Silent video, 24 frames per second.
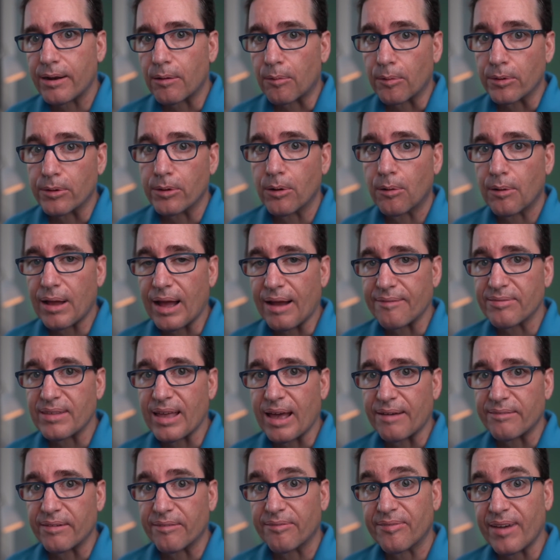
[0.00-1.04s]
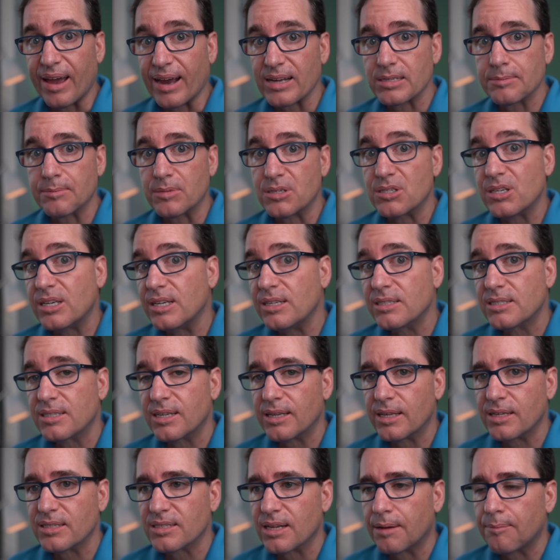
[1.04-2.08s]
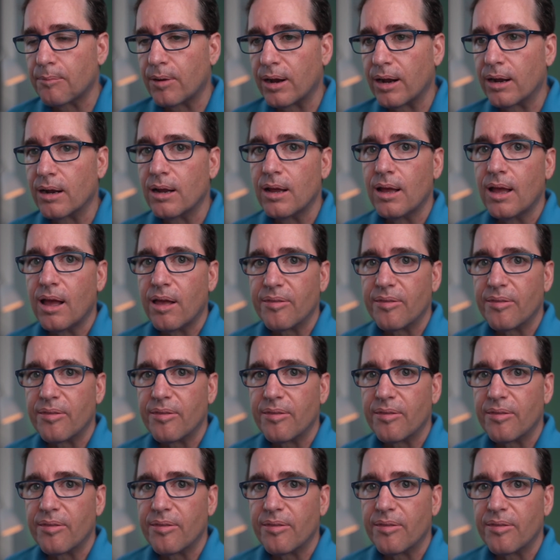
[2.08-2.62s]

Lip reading: or you don't have to have a fax machine sitting somewhere